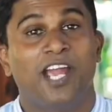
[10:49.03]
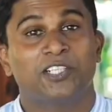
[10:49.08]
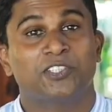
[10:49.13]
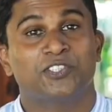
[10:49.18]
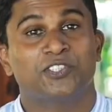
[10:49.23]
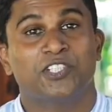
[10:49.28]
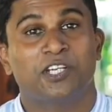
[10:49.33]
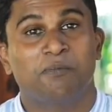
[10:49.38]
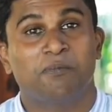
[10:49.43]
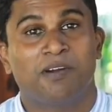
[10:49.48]
to
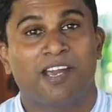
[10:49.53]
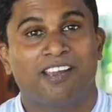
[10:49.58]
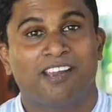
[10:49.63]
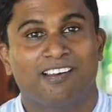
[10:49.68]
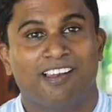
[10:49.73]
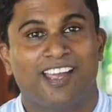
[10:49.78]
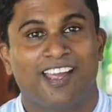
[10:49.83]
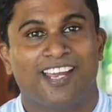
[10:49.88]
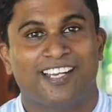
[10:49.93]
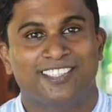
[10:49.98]
tell my
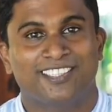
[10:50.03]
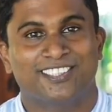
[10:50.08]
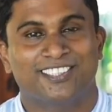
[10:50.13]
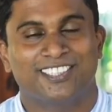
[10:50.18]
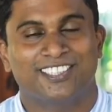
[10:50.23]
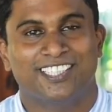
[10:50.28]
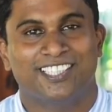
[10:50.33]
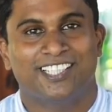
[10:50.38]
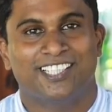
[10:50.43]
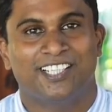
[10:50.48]
clients
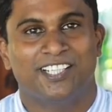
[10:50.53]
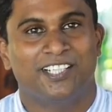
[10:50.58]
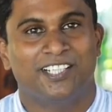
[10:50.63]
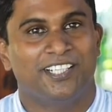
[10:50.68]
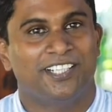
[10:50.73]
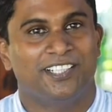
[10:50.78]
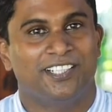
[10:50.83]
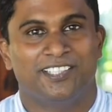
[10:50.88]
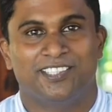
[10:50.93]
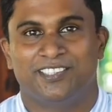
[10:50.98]

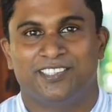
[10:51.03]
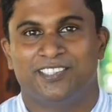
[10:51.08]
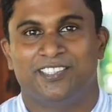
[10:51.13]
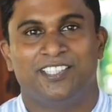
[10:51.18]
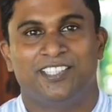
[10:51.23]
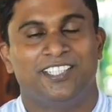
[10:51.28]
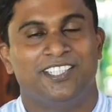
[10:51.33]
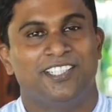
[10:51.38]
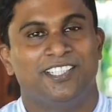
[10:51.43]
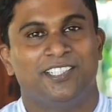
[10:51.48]

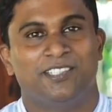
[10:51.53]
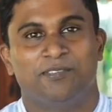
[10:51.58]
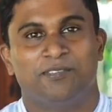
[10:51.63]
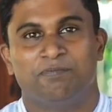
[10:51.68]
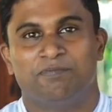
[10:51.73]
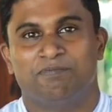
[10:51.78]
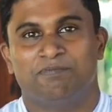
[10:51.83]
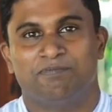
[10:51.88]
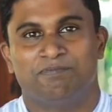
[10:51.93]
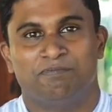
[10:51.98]
the
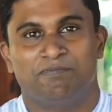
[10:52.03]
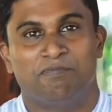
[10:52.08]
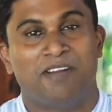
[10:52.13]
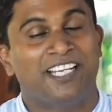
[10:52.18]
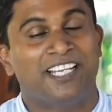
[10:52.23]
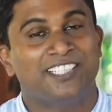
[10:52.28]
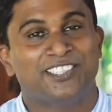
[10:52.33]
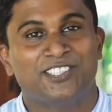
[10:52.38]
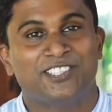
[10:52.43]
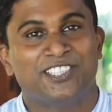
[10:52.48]

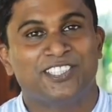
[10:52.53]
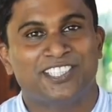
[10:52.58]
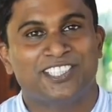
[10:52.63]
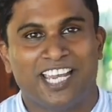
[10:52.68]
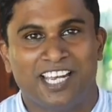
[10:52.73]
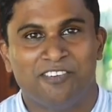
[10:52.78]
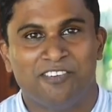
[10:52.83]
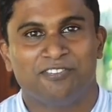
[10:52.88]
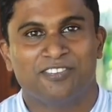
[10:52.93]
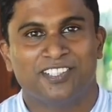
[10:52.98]
majesty's
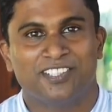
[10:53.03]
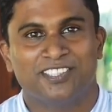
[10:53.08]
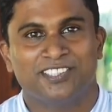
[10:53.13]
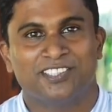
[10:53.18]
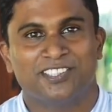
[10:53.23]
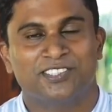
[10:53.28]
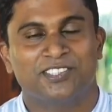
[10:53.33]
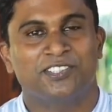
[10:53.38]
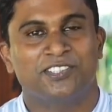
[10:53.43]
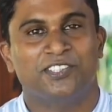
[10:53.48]

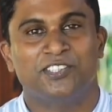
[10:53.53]
elephants,